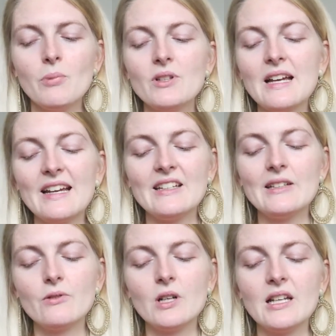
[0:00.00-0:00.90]
But I
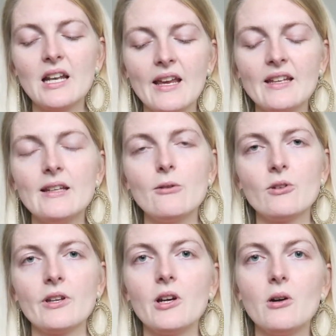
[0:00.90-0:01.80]
did really like the
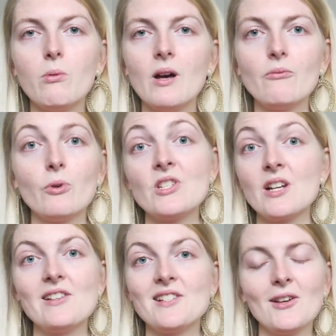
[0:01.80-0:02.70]
L'Oreal one, which
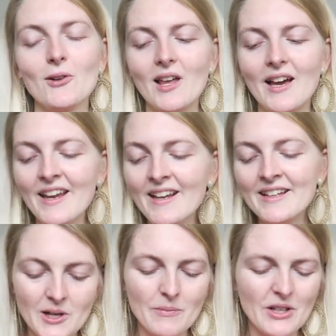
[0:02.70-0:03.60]
I still
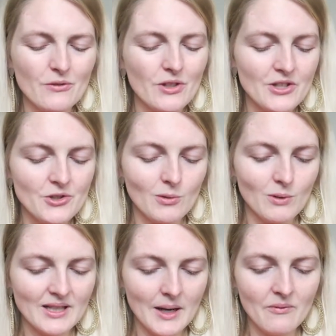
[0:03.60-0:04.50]
like. So I'm not really sure
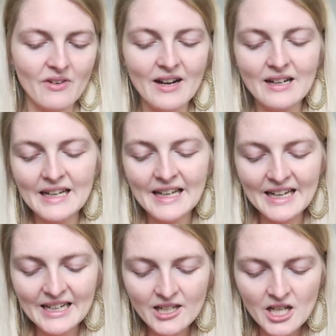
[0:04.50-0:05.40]
what I'm wearing
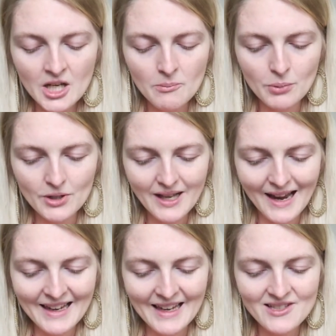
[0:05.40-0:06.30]
here. But
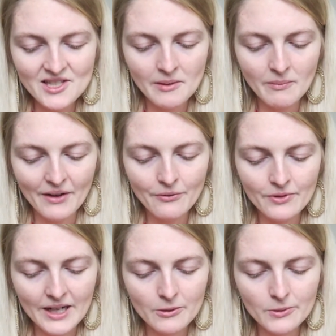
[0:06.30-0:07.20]
I can see my
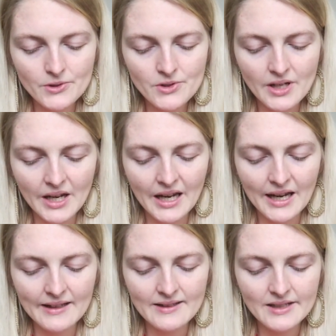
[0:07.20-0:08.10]
freckles
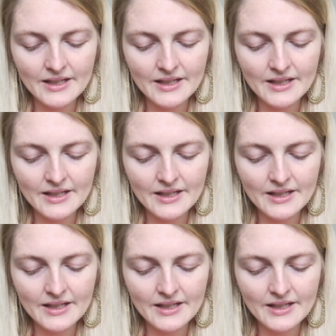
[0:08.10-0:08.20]
and